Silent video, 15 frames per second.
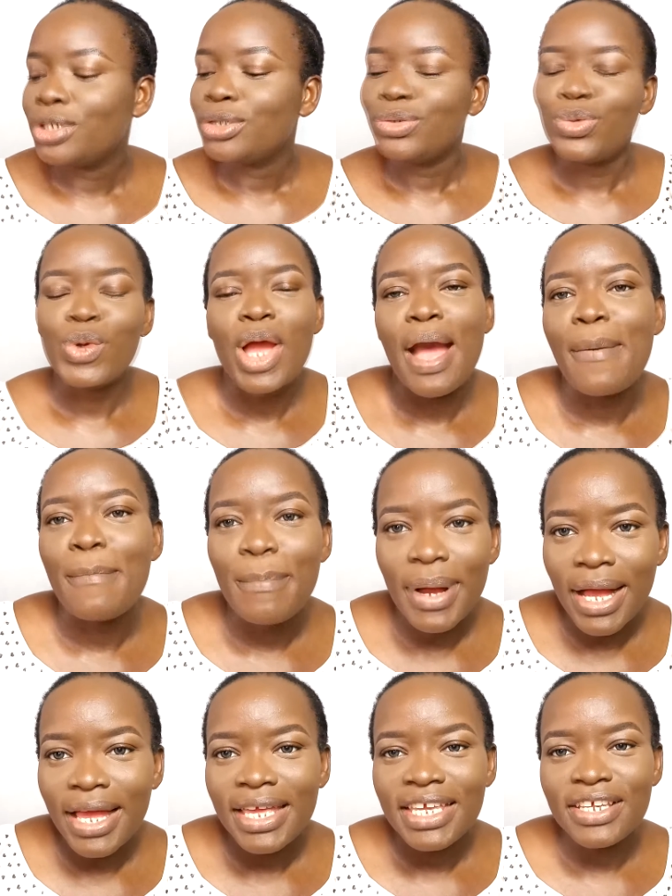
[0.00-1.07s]
you can
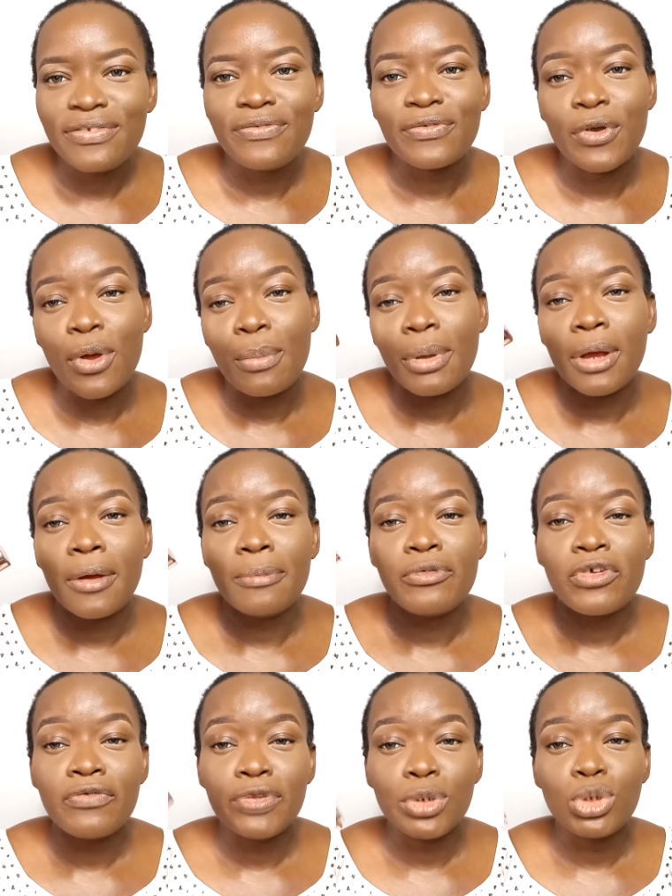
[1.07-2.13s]
buy it from
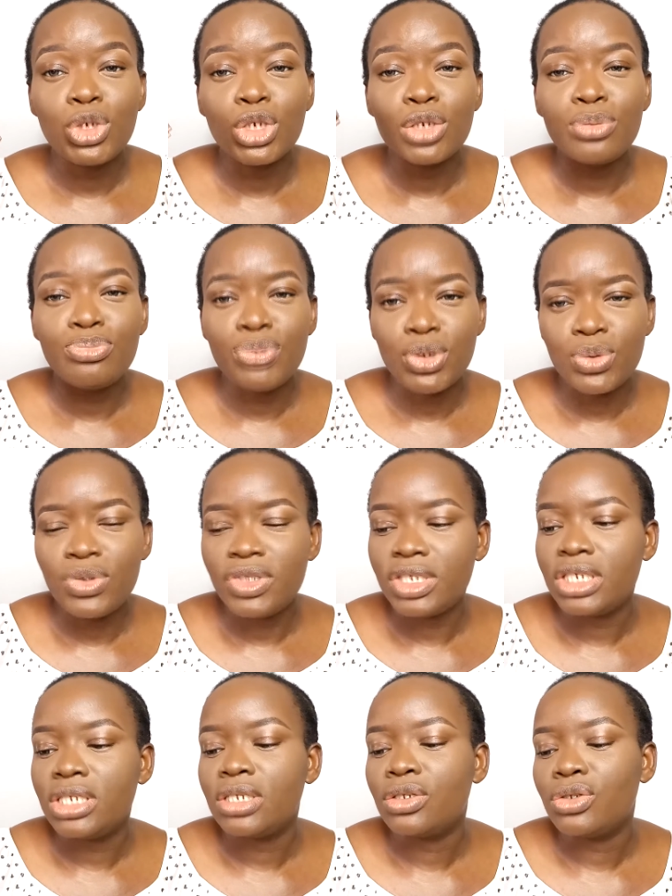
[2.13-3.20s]

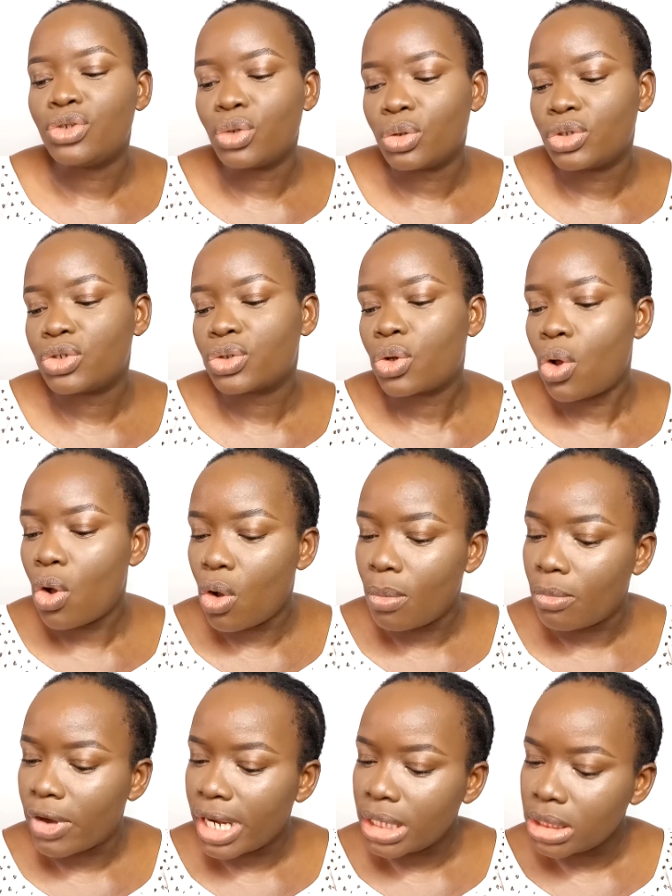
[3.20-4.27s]

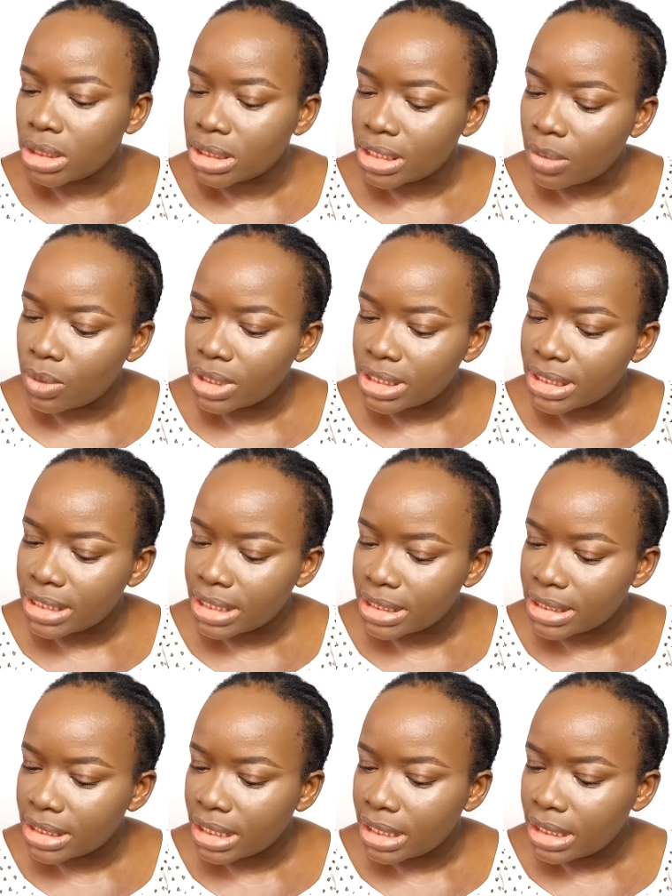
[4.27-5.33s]
revolutionbeauty.com, right? Is that what it
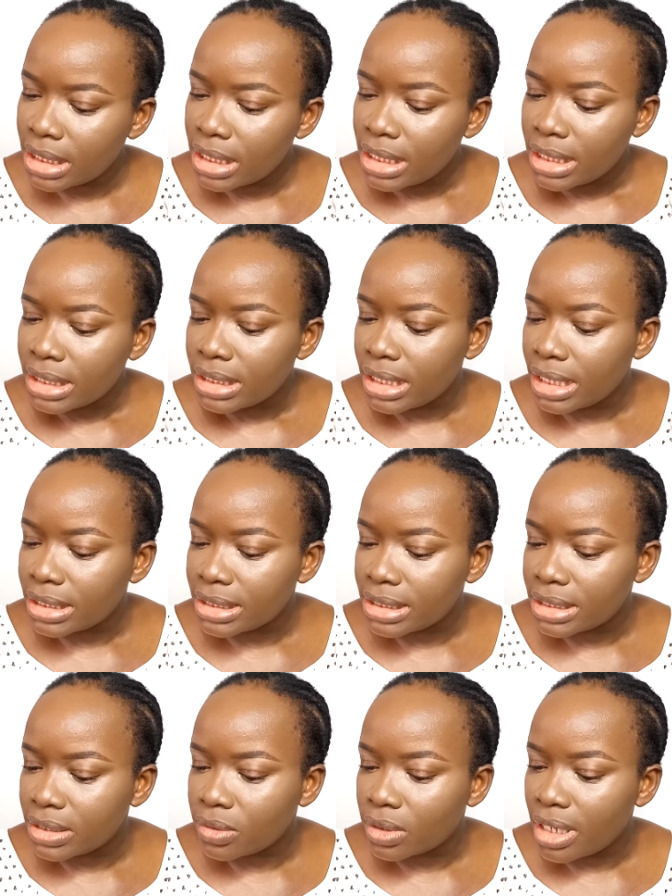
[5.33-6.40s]
says here?
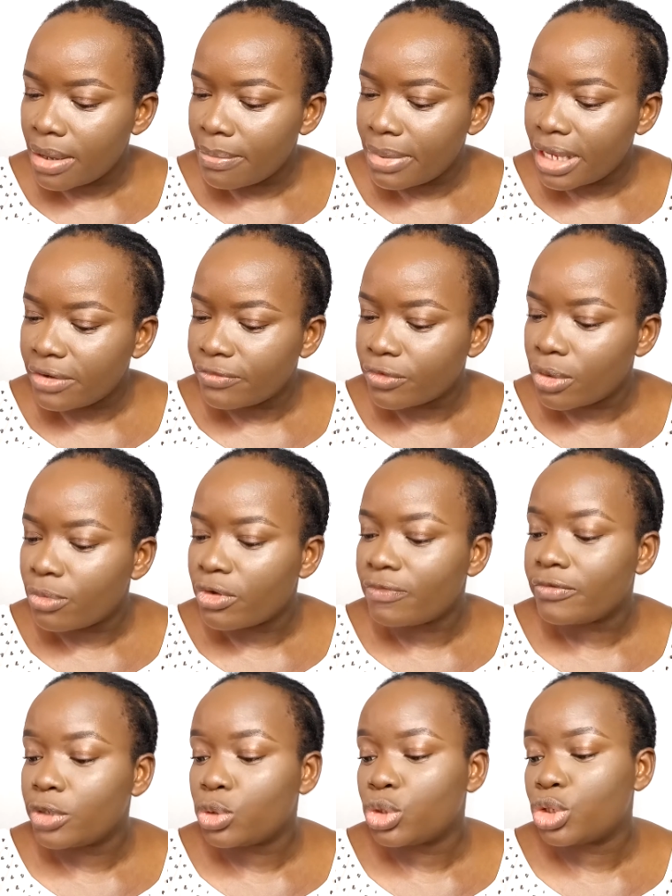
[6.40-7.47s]
Yes, you can buy it from
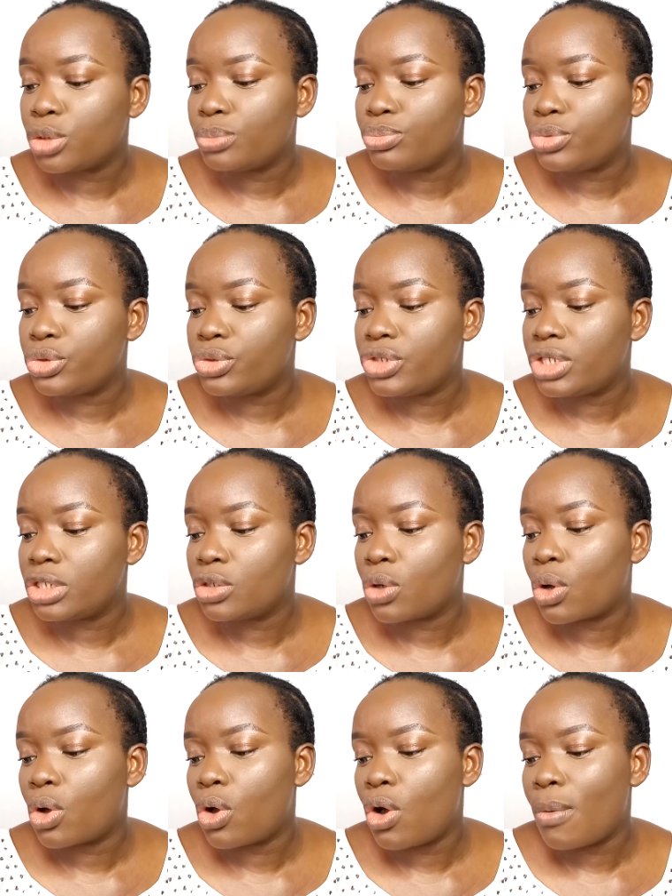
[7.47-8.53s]

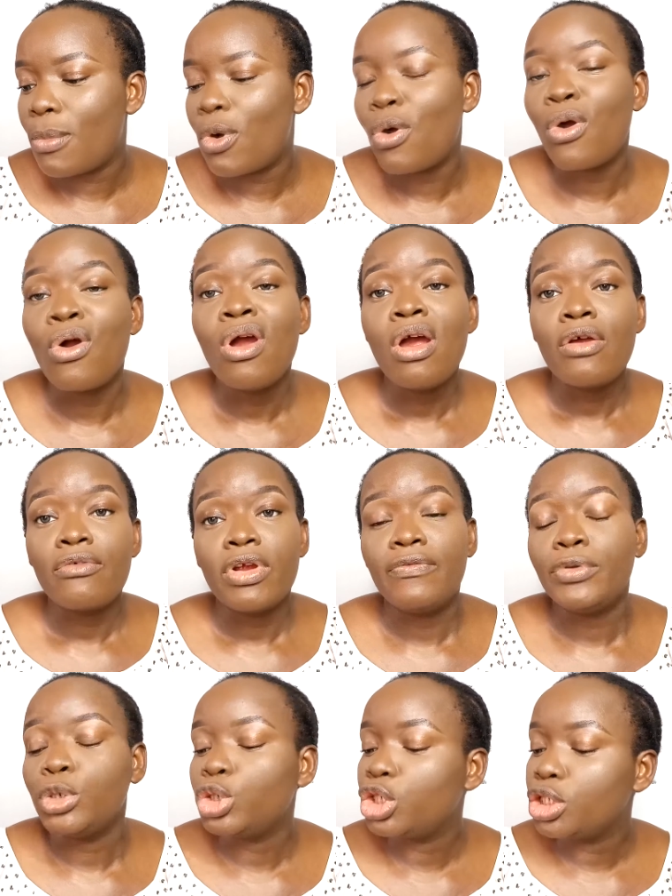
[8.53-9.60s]
revolutionbeauty.com or
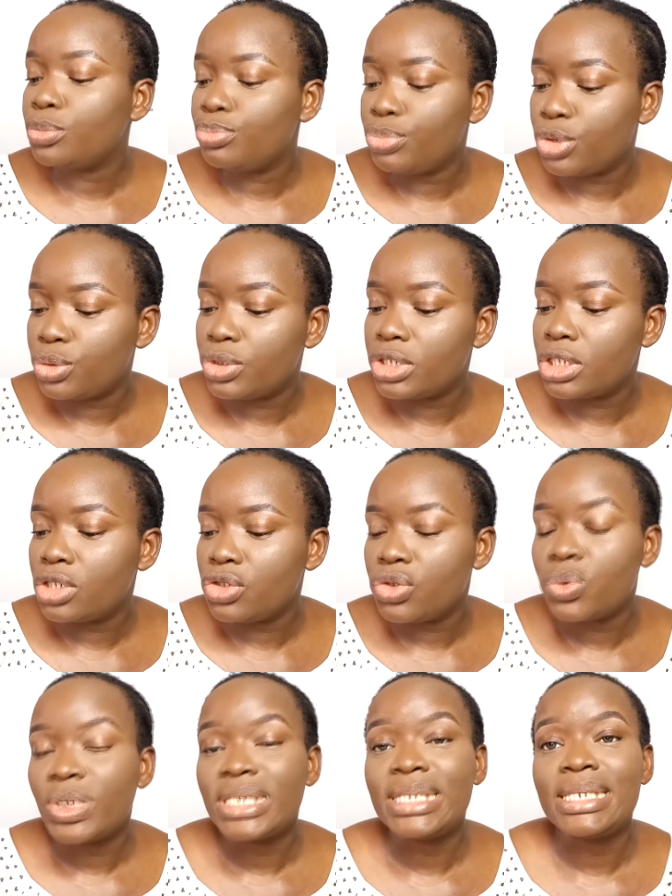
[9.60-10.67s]

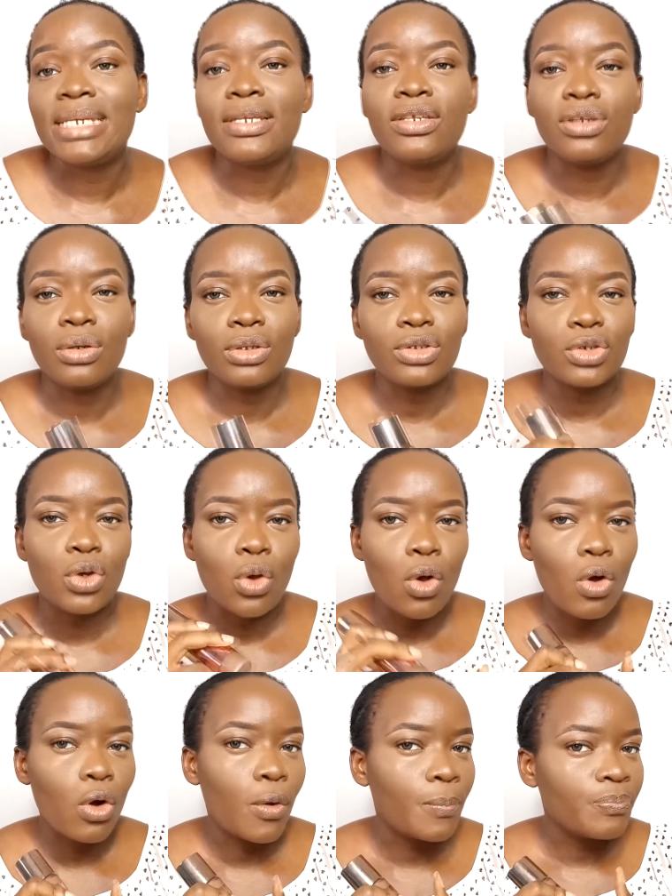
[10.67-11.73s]

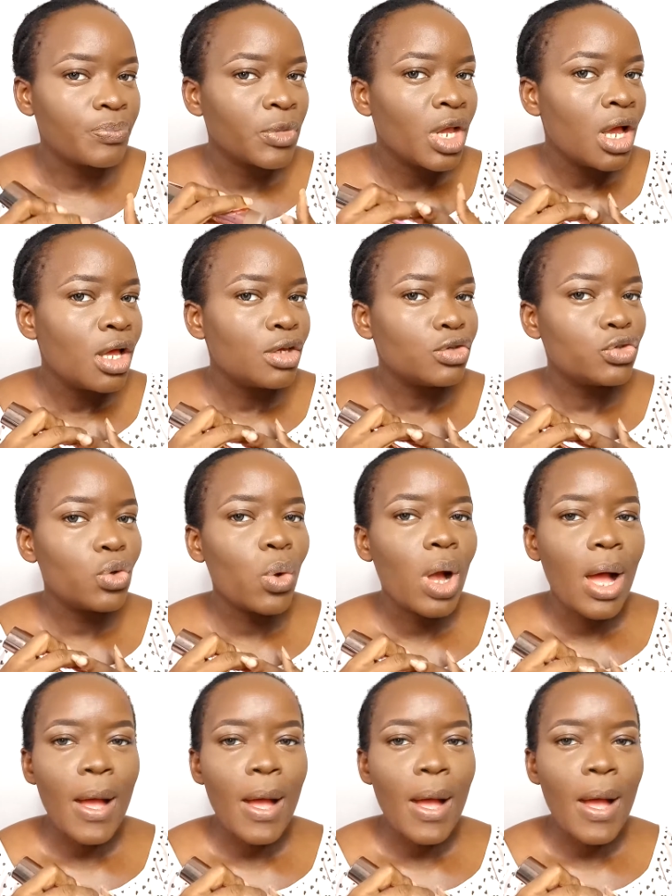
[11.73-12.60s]
revolutionbeautyusa.com. So